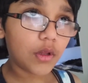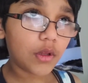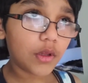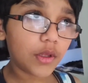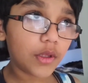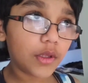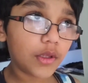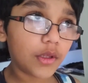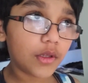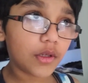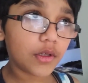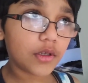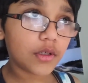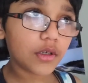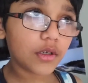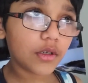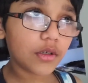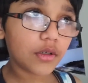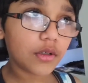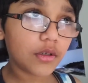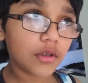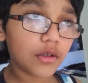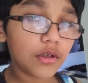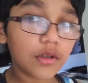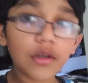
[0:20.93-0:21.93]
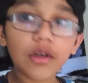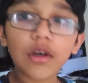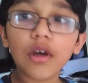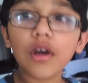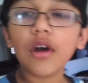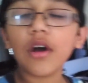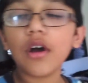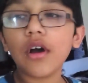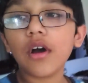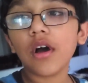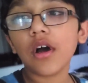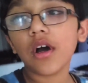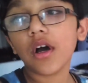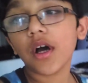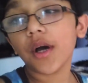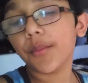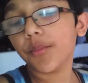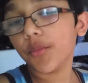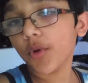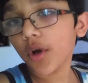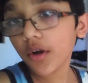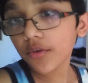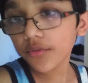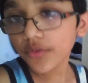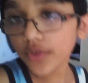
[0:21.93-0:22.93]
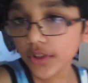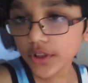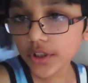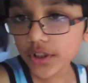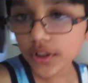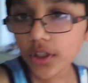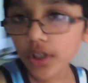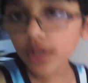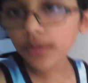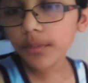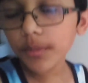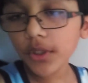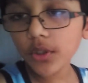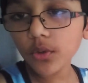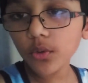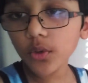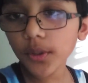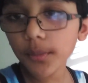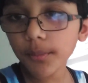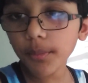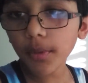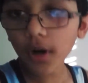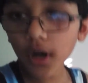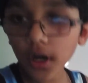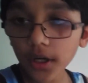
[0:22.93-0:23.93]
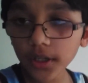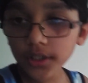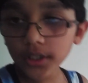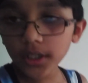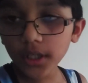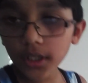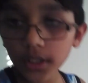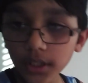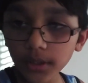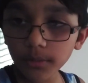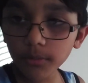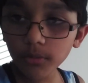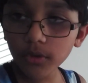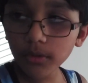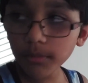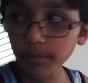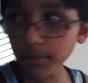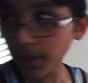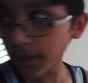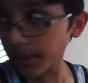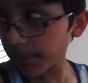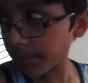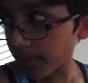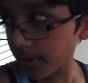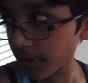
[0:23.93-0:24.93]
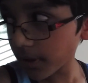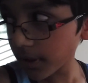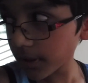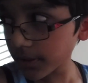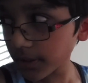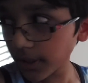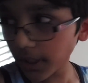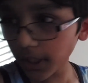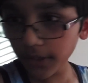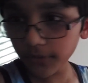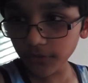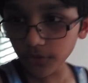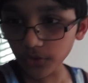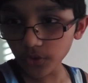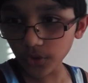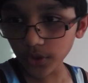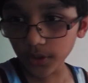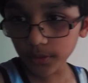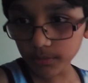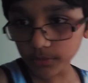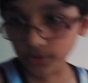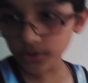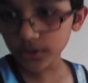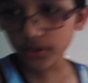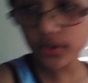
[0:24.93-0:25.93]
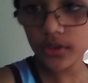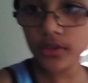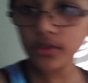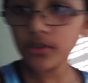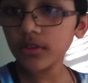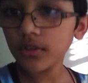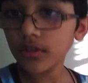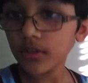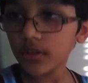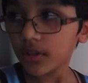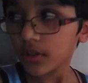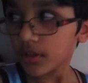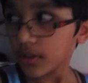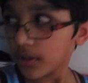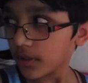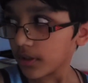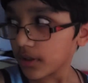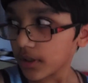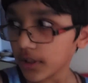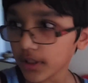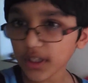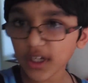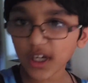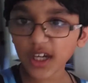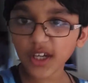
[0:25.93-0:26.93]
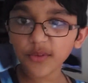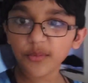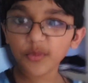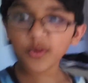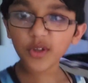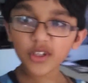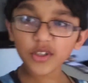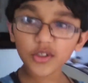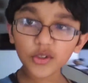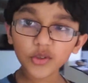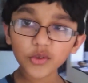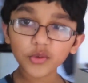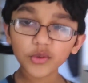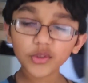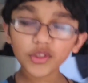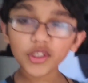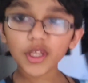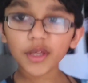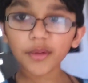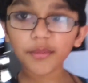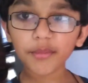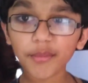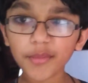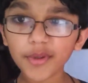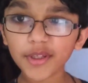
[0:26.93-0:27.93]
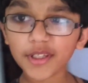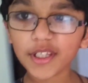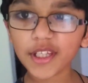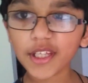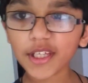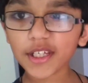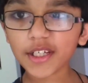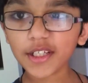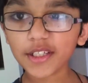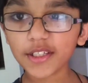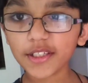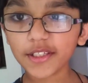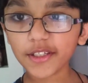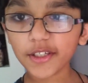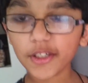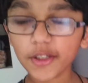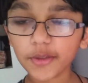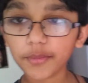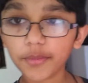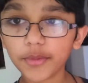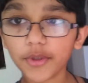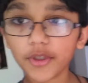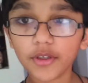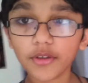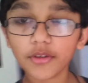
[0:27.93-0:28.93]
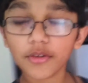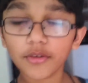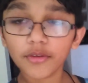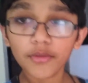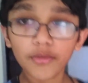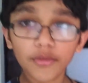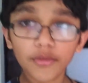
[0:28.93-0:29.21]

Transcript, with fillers: like, I'm not really gonna be doing park anymore, my park live streams. Like, I will do them, but like a little bit